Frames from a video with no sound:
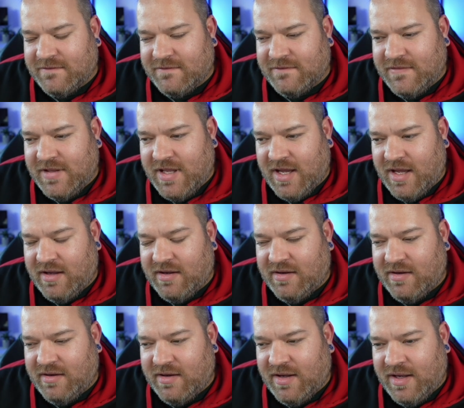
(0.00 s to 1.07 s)
Yeah,
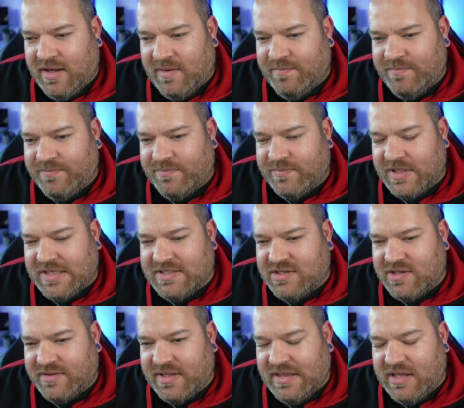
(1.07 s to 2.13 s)

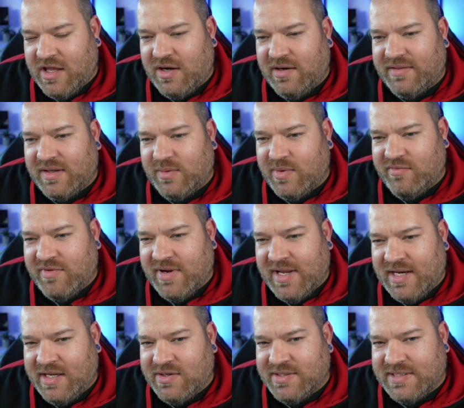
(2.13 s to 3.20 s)
so I think the only thing we're
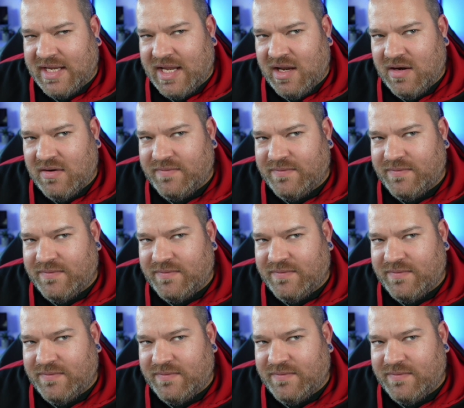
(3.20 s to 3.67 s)
really using AI